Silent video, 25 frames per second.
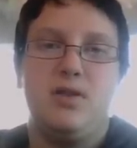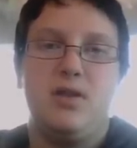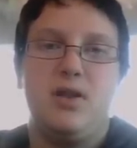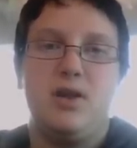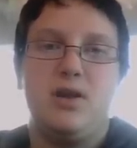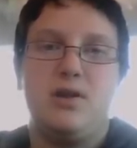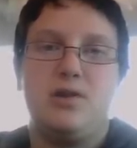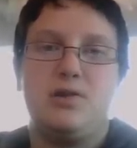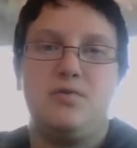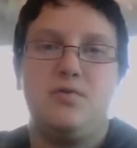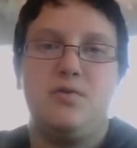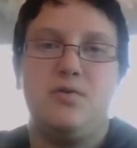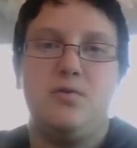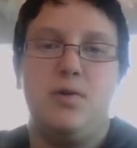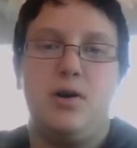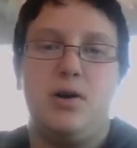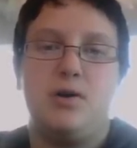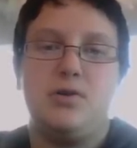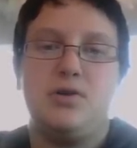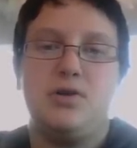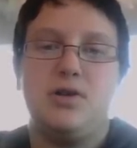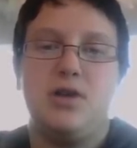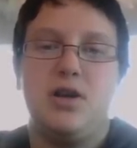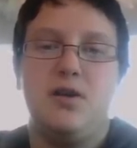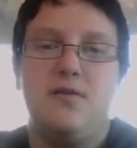Thanks for
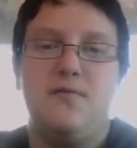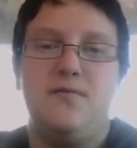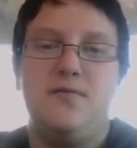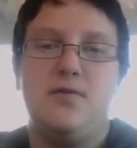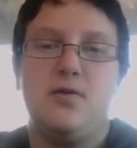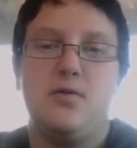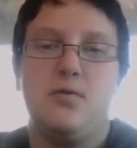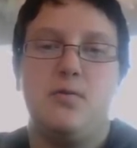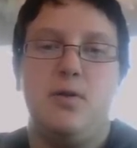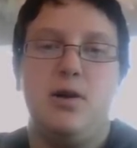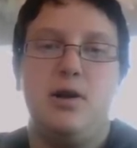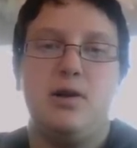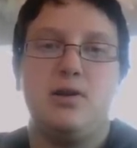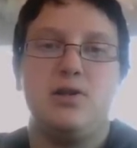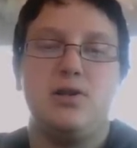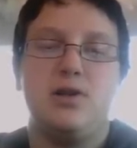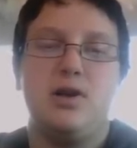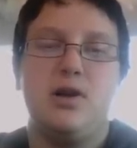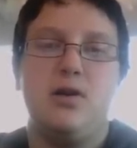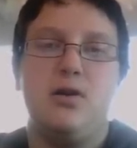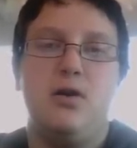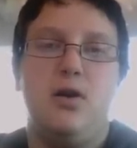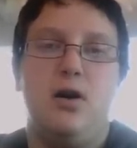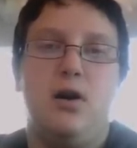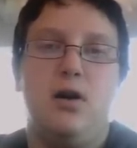watching, if you're
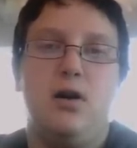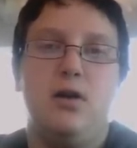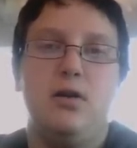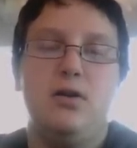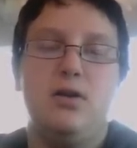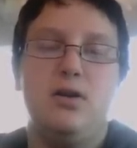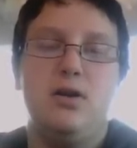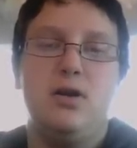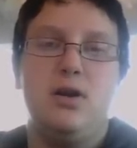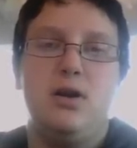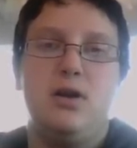watching at all,